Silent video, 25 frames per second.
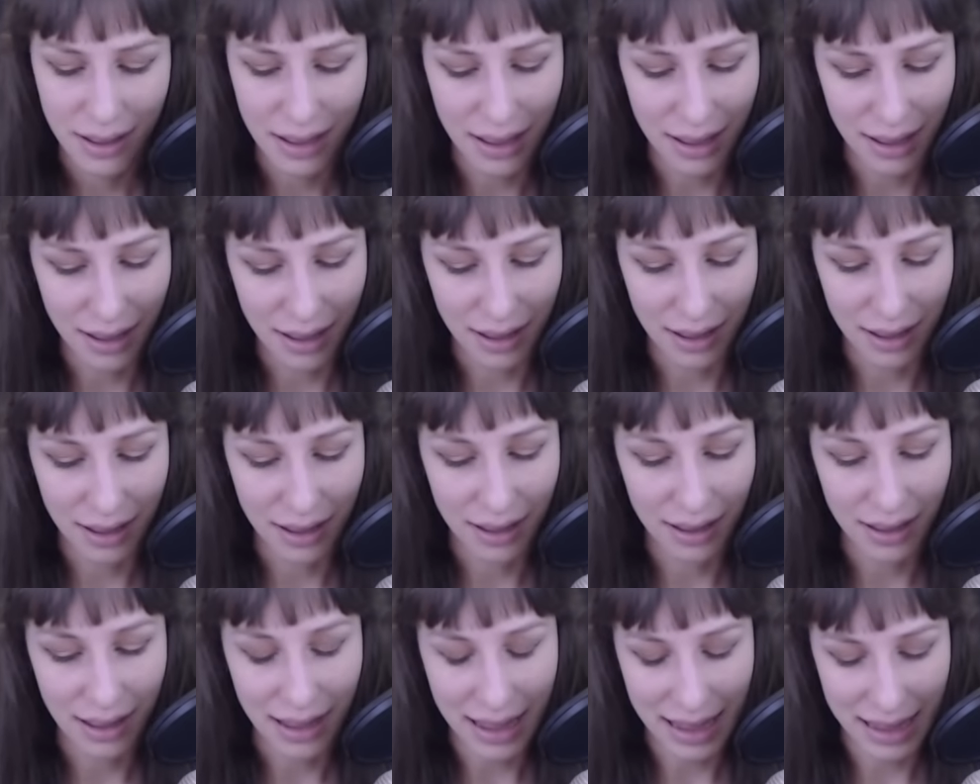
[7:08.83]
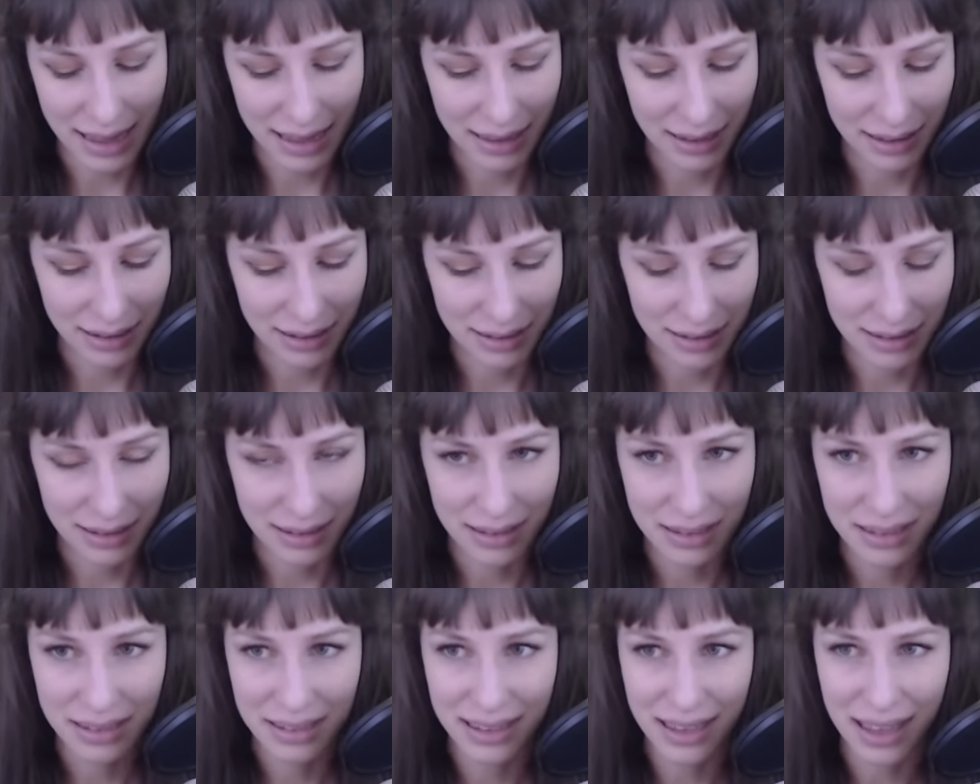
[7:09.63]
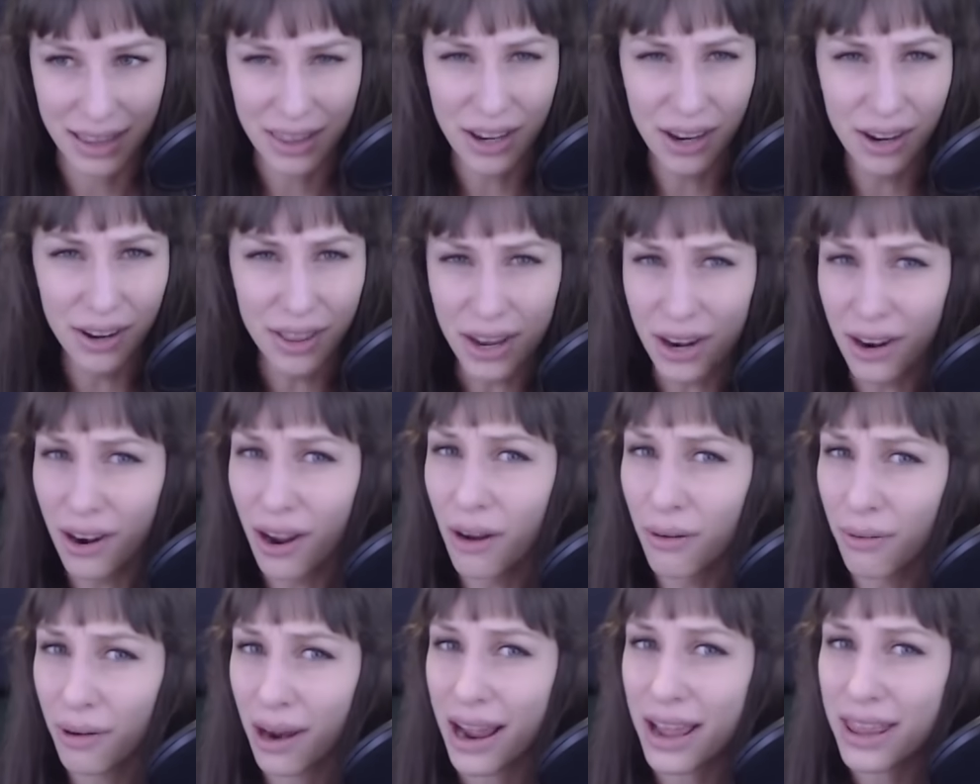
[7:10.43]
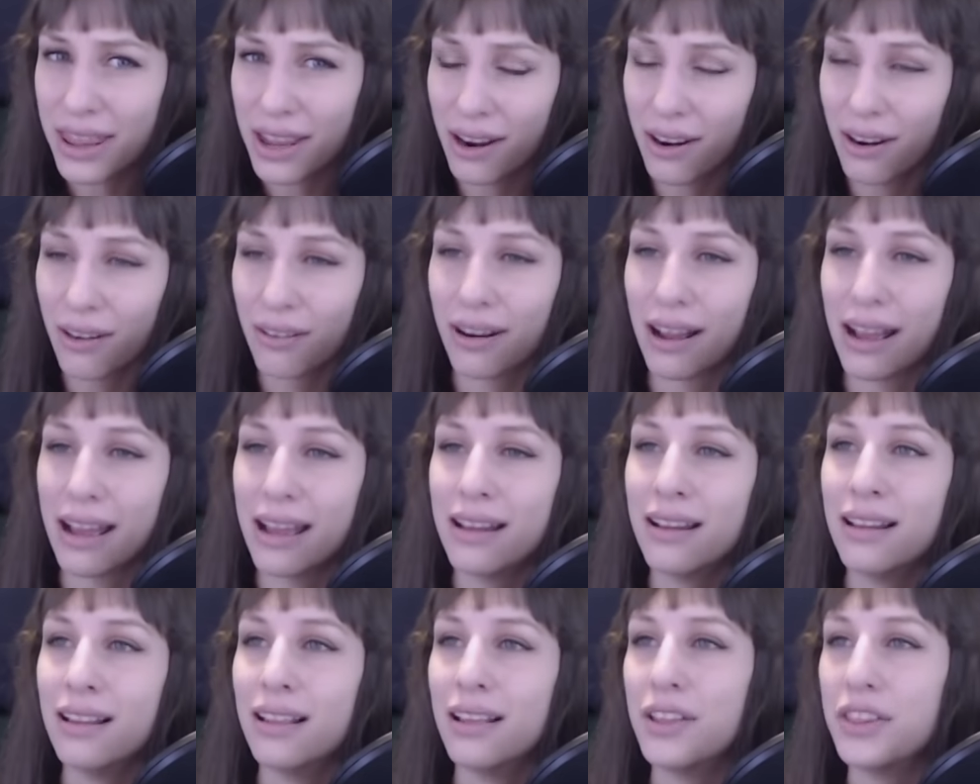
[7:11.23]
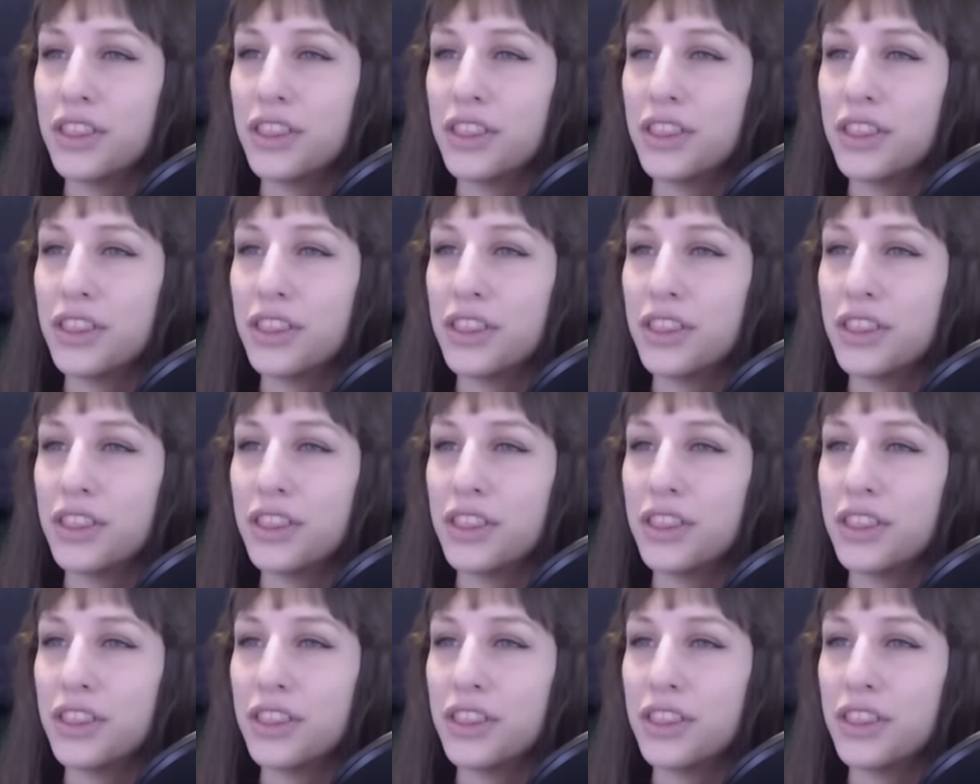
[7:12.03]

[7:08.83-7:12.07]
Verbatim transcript: Uh, and yeah, they're, they're all right. They're all right.